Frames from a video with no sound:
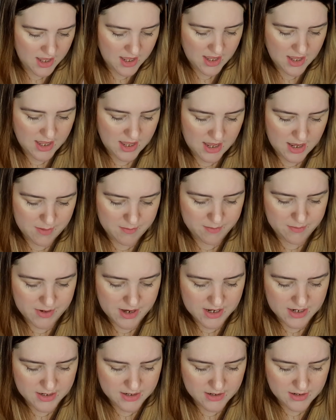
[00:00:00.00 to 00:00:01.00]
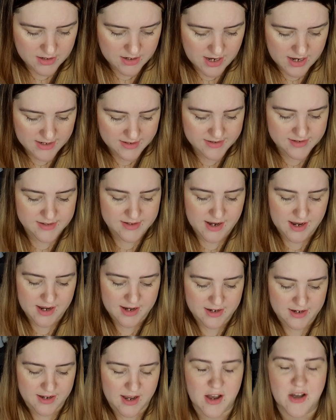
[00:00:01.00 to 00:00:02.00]

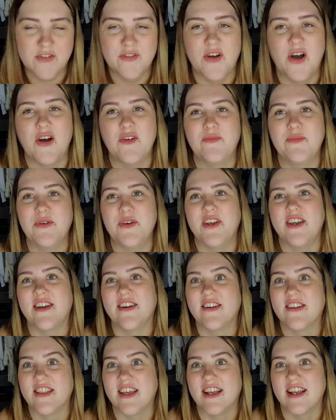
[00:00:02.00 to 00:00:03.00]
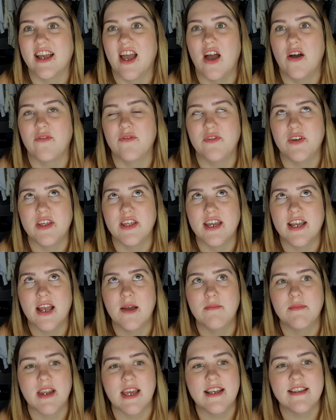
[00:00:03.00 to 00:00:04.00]
Nesting, I've put here like I feel like
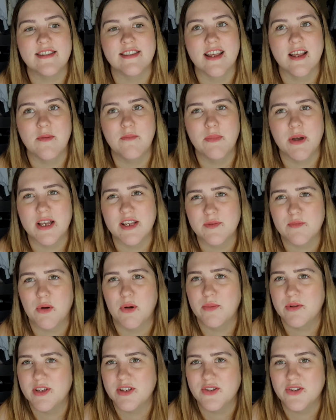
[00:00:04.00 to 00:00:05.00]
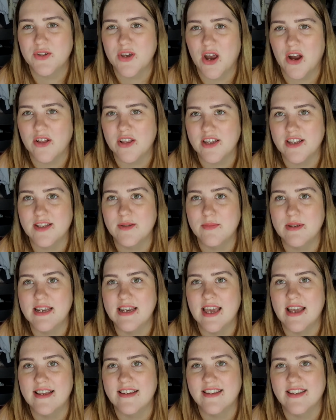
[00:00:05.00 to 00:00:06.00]
I'm nesting, but it's probably too early to be
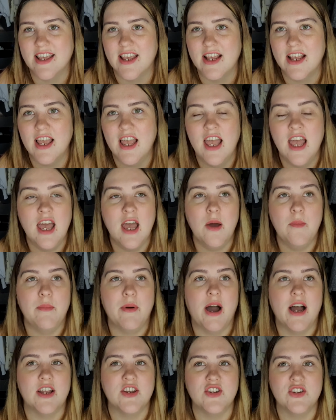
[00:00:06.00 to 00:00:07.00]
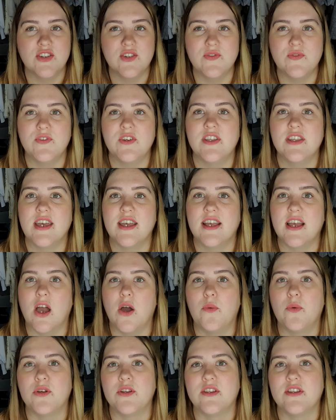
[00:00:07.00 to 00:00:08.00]
nesting. But I just feel like I
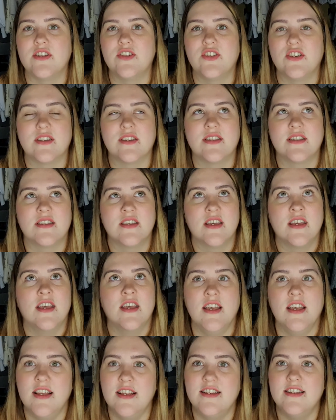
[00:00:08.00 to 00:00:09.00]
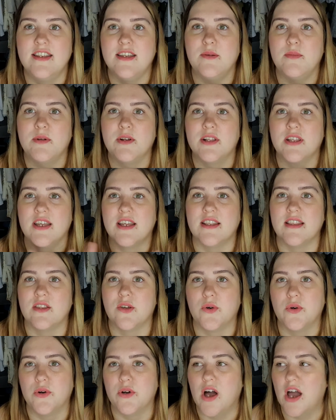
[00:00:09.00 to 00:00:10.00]
want to just deep clean the
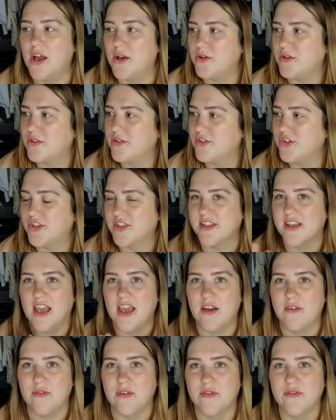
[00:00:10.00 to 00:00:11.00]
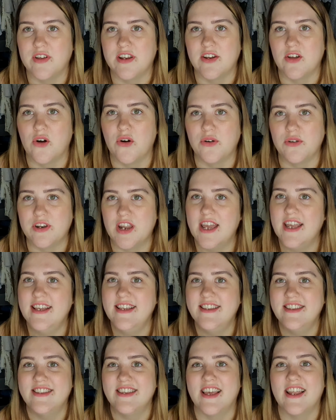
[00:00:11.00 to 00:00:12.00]
whole house, just get everything all
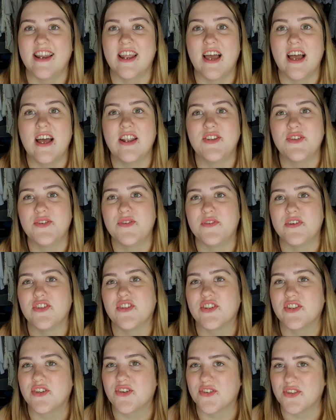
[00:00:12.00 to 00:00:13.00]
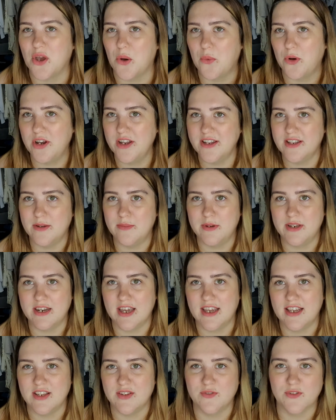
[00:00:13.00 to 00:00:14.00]
nice. And I don't know if it's just because I want it to be
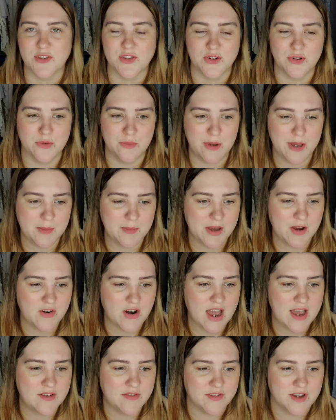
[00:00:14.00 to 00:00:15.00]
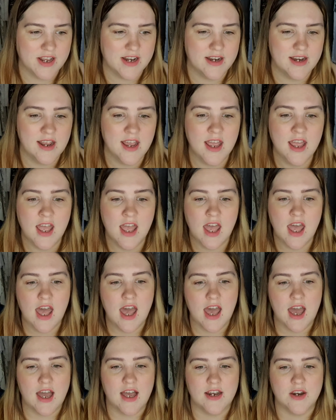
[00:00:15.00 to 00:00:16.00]
nice for the new baby arriving,
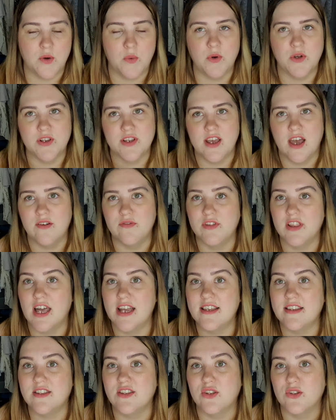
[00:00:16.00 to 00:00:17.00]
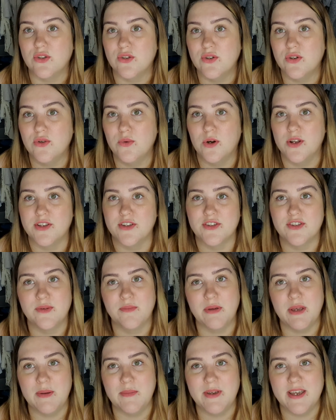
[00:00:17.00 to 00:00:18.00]
and I want to have less to do once the
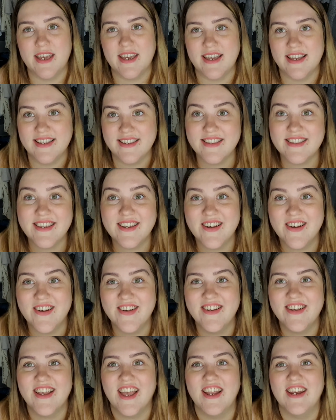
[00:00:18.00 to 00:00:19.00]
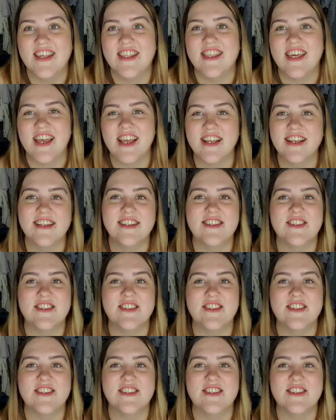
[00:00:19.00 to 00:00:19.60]
baby is here, kind of thing.